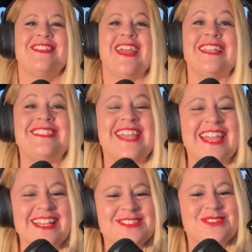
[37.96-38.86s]
They
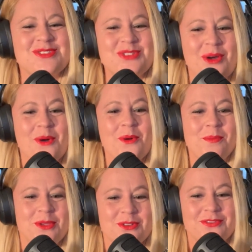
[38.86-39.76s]
danced so
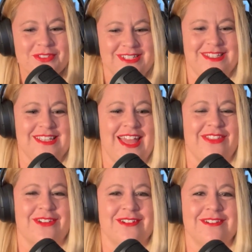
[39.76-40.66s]
beautifully
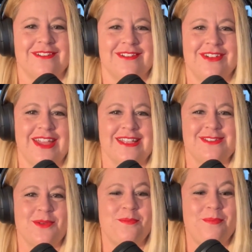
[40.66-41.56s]
together. Okay,
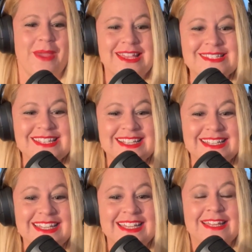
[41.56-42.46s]
so
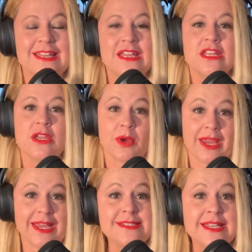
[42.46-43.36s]
basically, there were
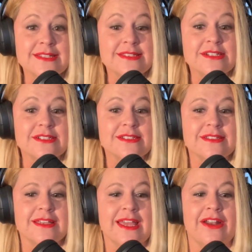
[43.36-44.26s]
8
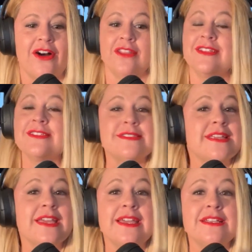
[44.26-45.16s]
dancers, and on the
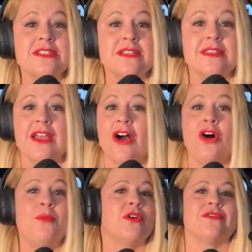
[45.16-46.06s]
stage, they
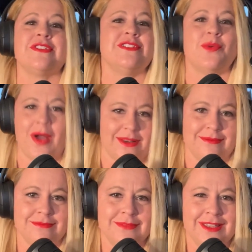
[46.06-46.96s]
all morphed into one.
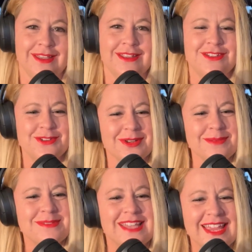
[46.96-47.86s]
Do you know what
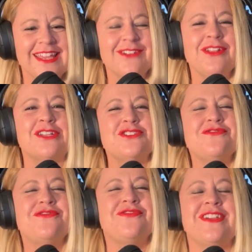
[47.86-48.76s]
I'm saying here? Do you
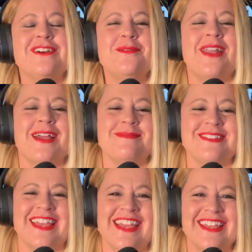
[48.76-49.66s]
feel what I'm
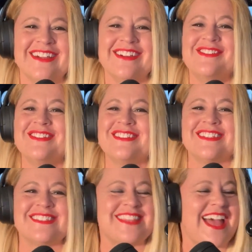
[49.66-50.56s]
saying here? It was
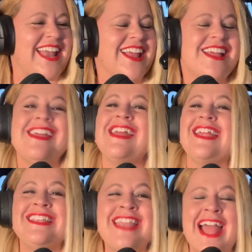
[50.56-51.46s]
just that
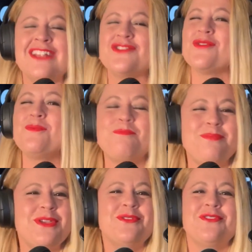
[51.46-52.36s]
natural,
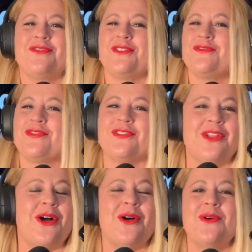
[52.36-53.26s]
beautiful
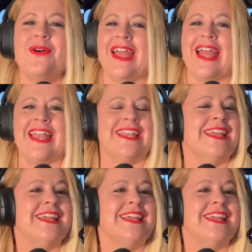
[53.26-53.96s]
flow, and